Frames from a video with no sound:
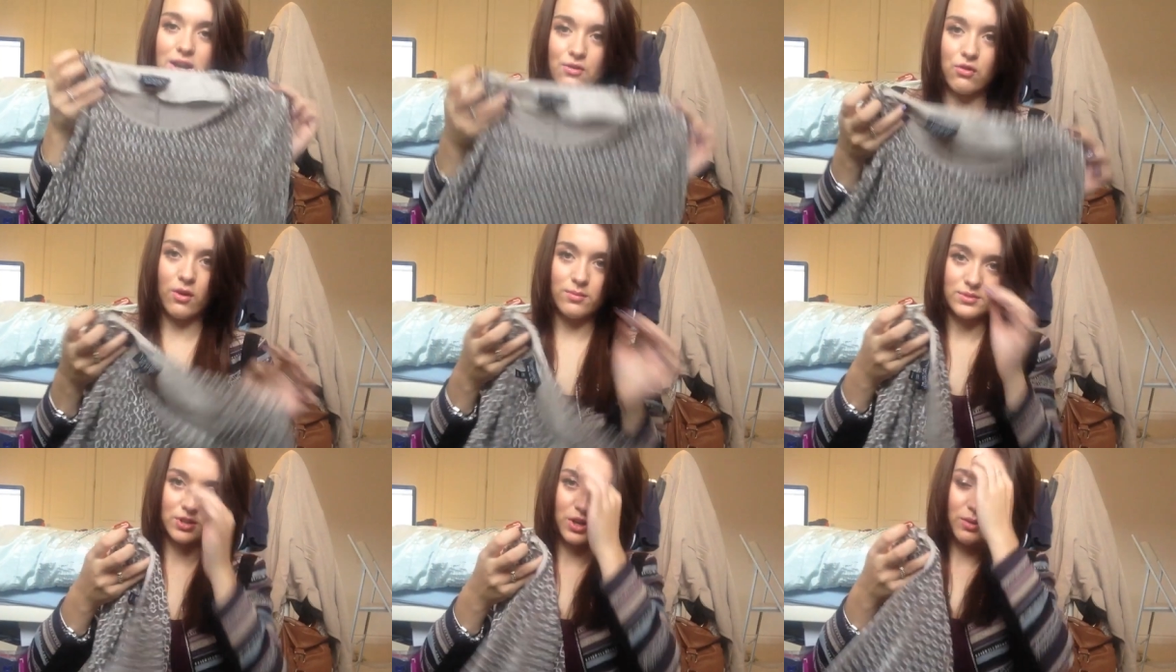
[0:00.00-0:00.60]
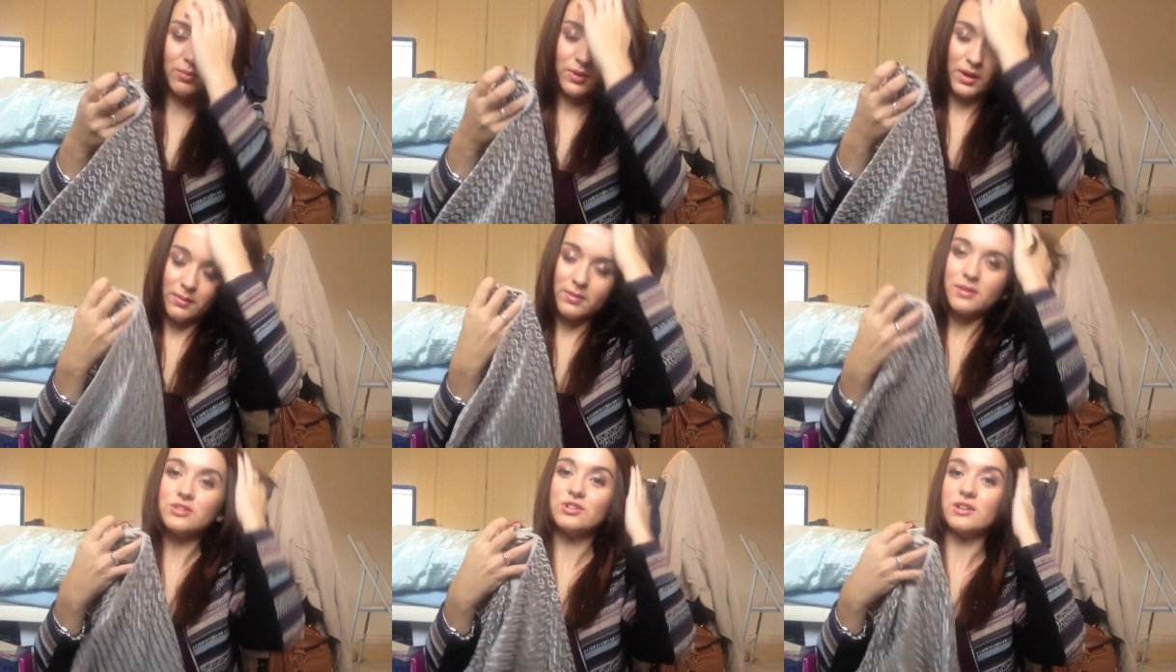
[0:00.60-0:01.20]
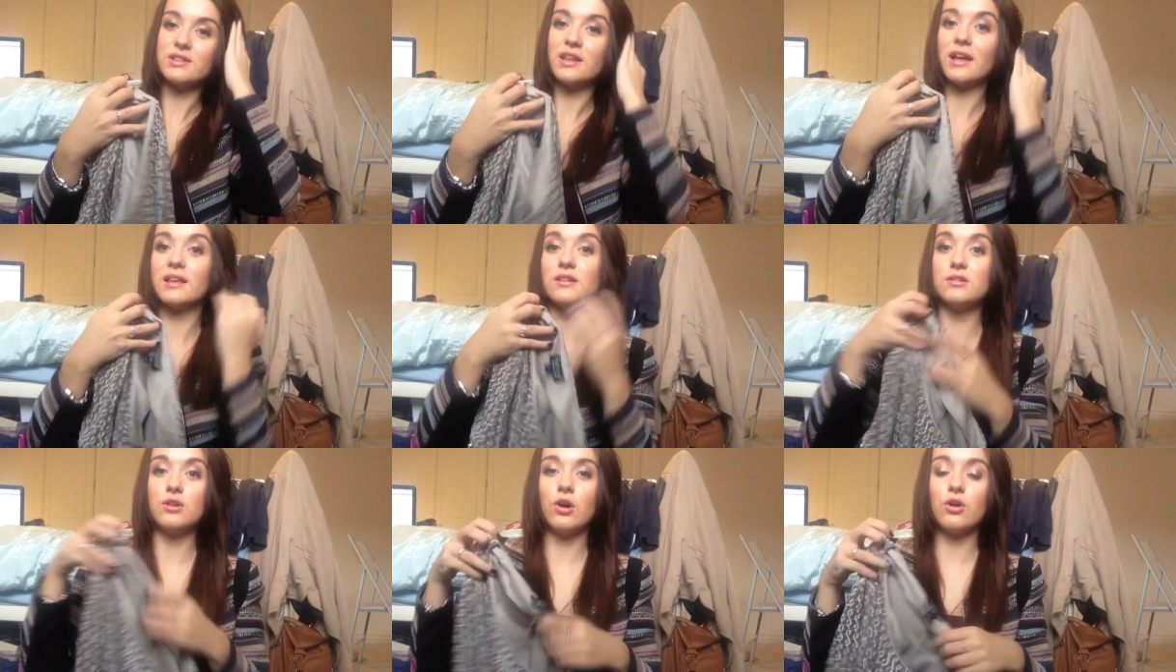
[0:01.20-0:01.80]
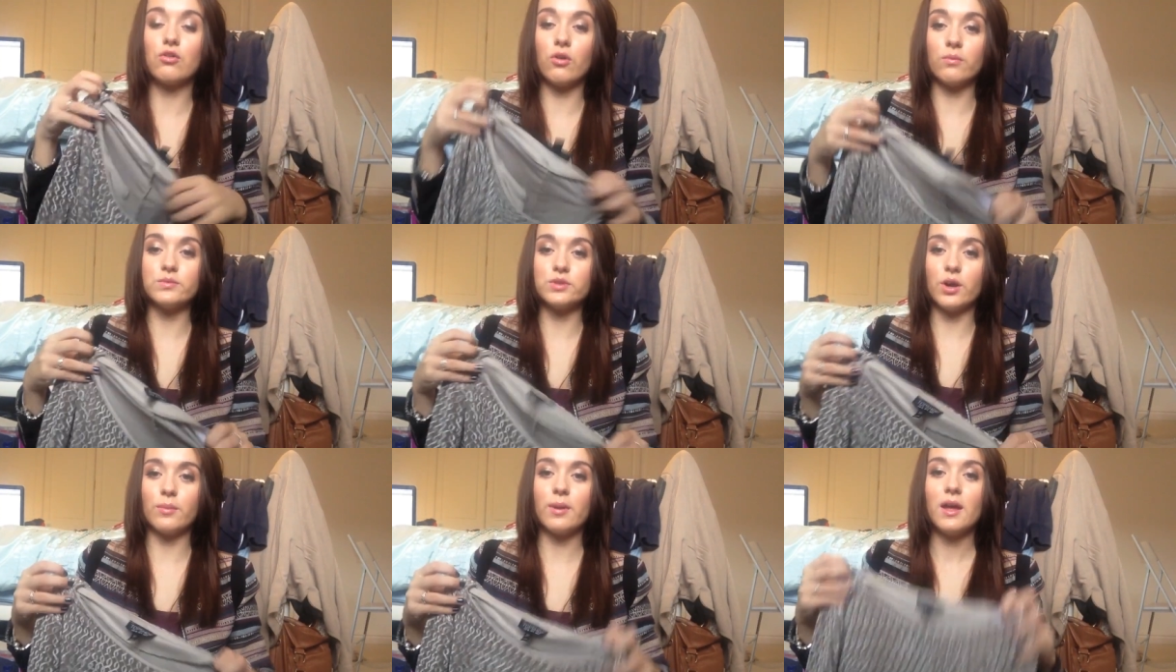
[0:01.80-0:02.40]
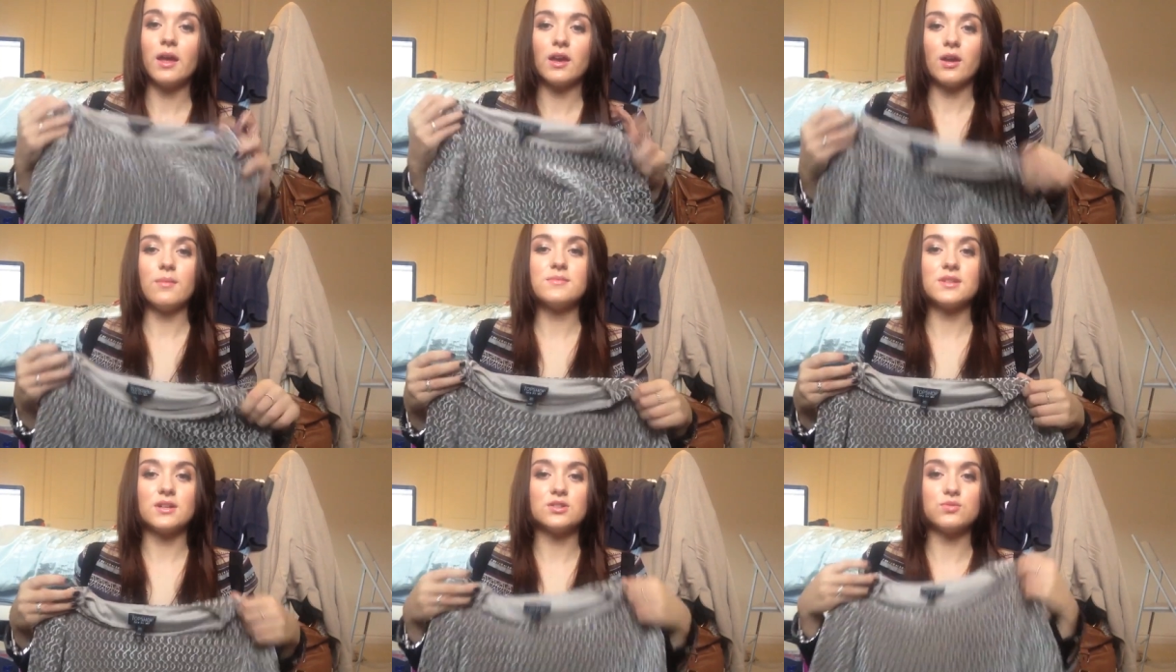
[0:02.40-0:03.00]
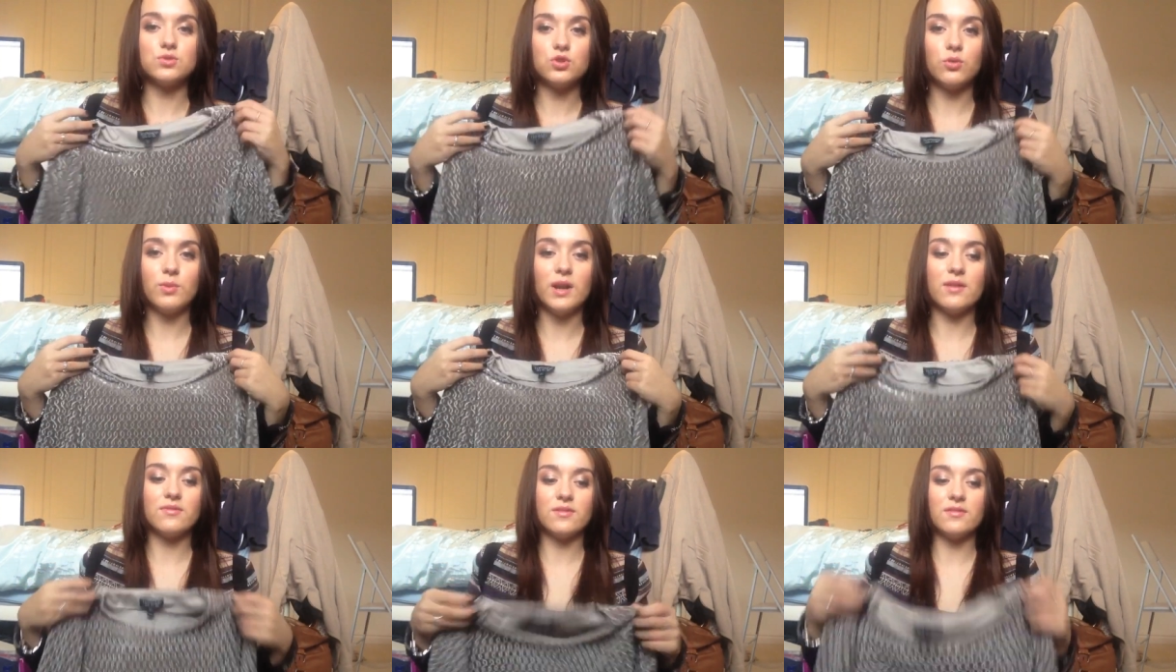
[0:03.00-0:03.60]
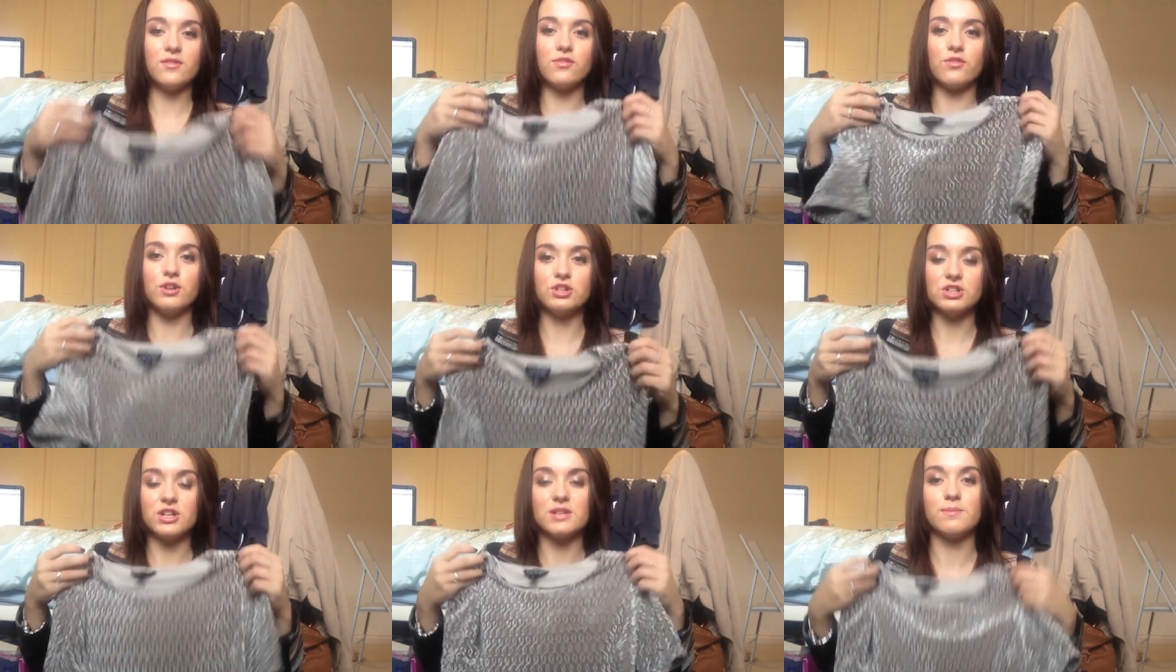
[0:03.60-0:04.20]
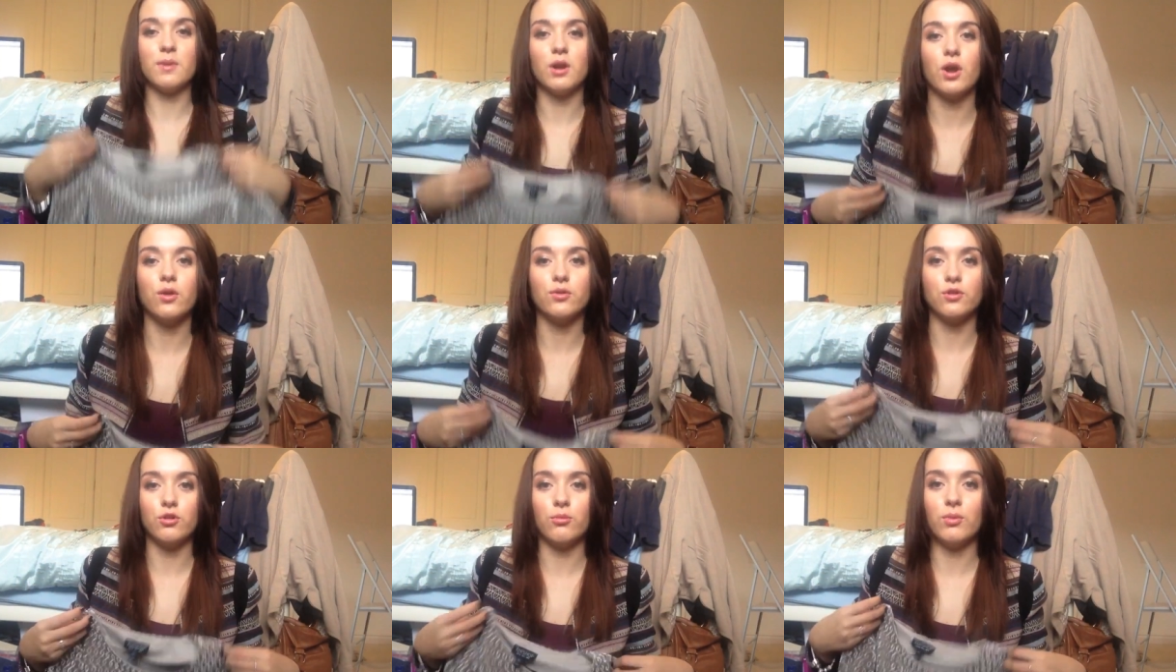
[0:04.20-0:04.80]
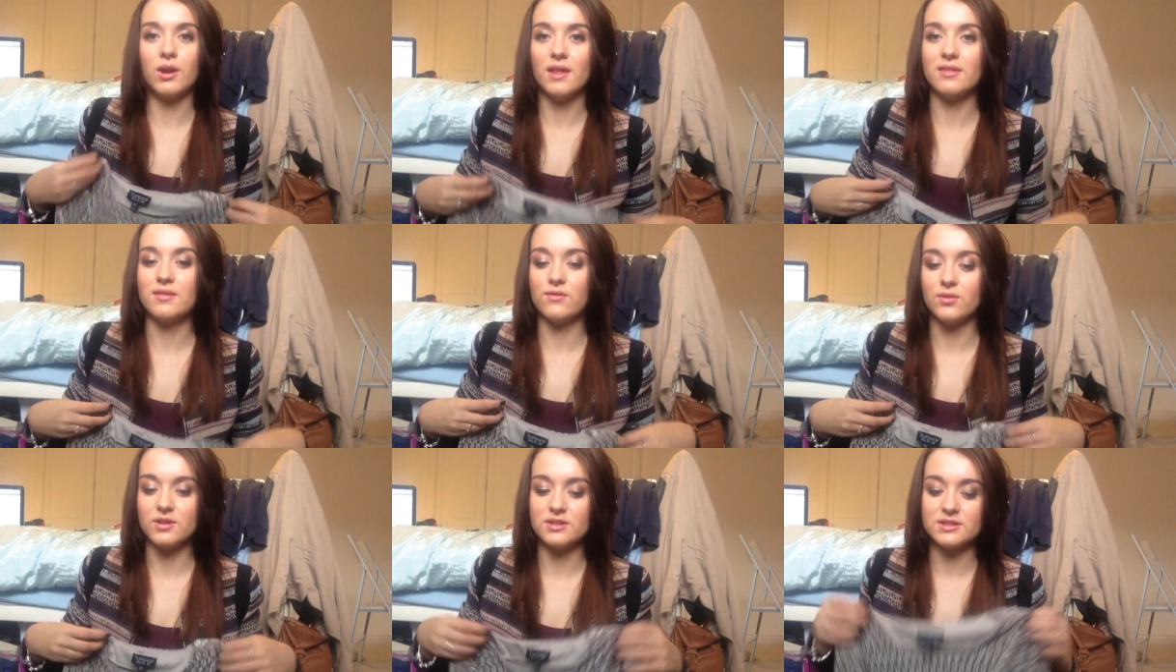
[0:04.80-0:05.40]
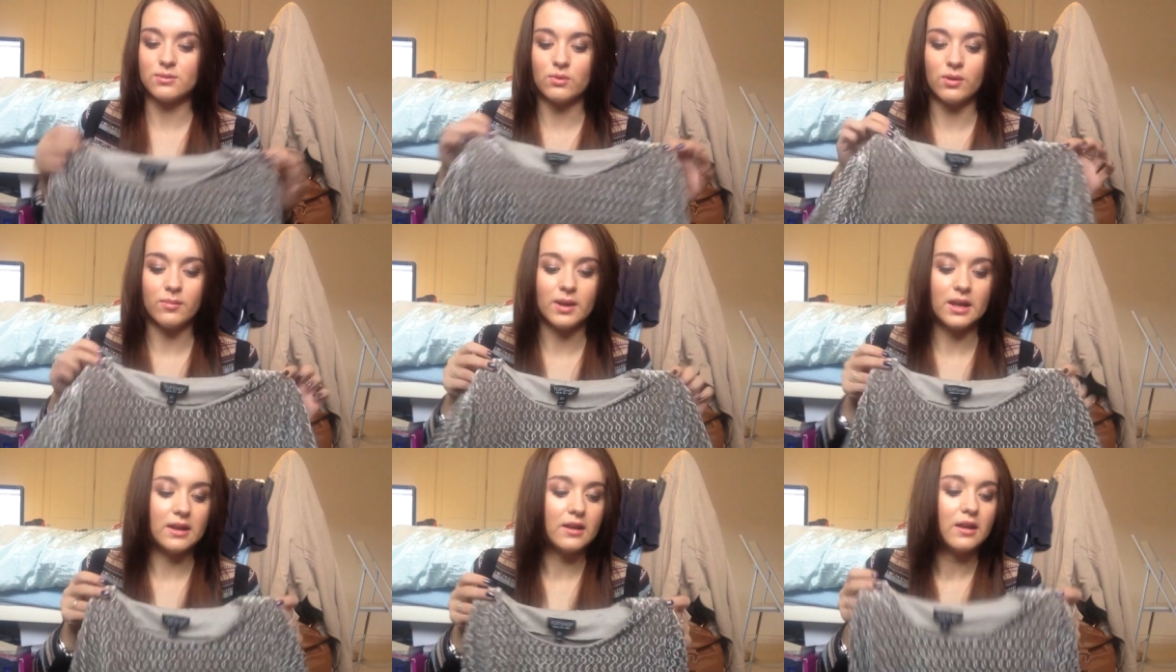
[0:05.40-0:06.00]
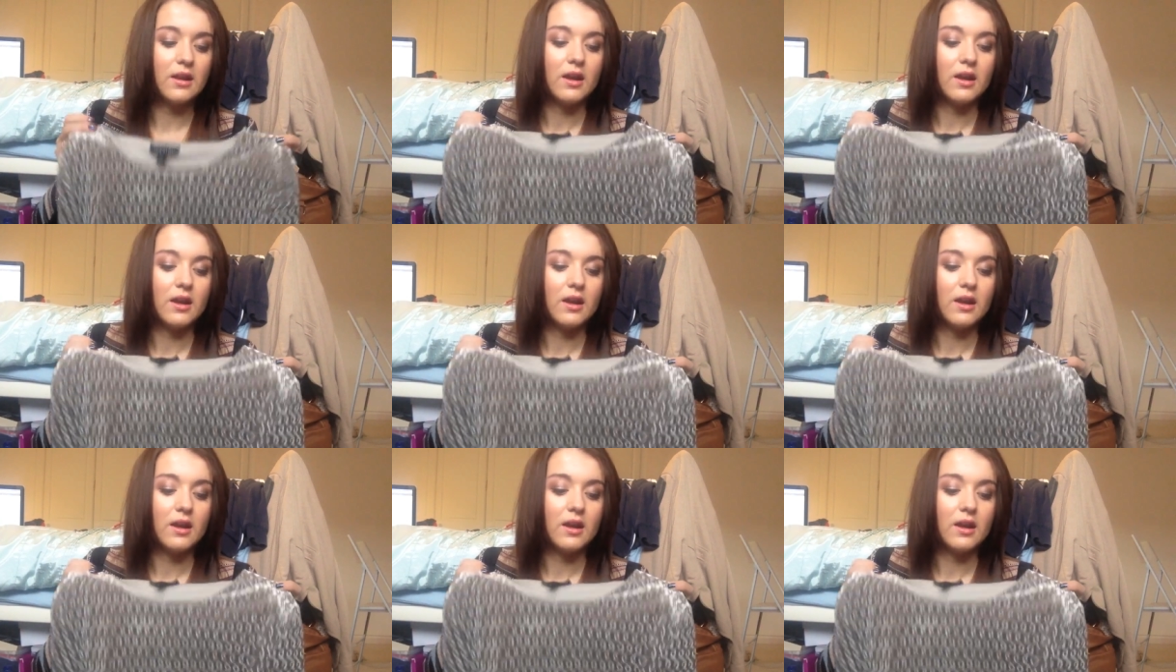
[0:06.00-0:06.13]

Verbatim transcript: a crop top. I'm going to stress that. It's not a crop top. Comes down to a normal length and then the fringing is below the normal length, if you understand what I mean.